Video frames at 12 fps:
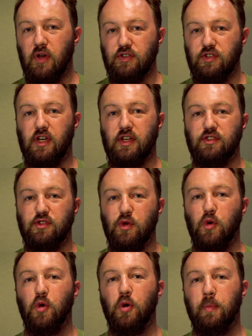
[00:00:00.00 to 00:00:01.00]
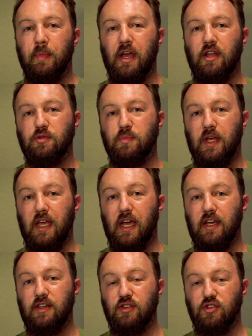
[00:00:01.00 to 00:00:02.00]
adjust your mash
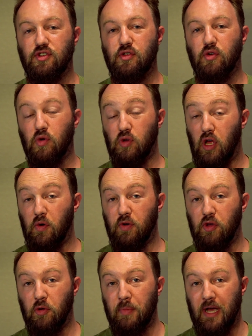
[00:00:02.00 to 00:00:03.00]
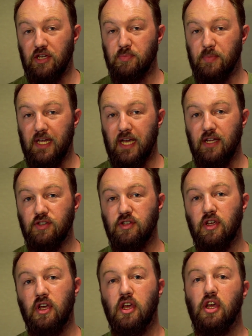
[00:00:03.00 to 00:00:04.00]
pH or lower your mash
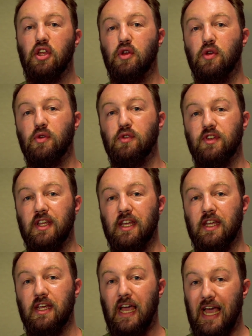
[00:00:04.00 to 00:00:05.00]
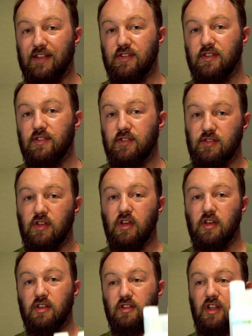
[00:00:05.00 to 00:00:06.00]
pH using acids
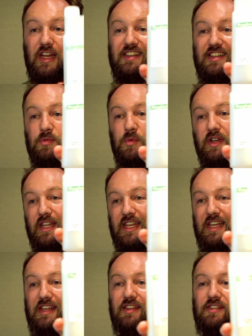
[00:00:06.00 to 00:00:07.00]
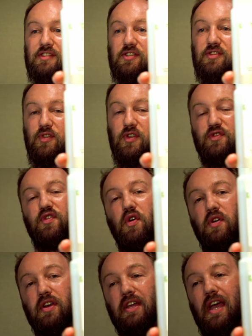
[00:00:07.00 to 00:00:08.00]
like this one here. This is
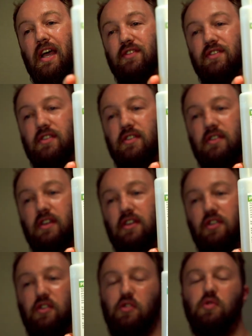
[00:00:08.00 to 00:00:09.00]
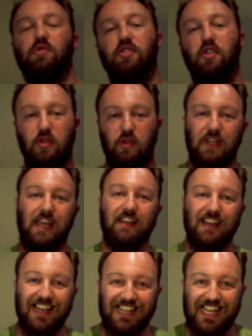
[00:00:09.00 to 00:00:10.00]
phosphoric acid, and you can also get
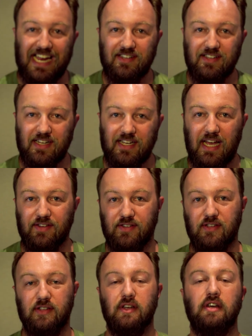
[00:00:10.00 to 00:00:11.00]
lactic acid.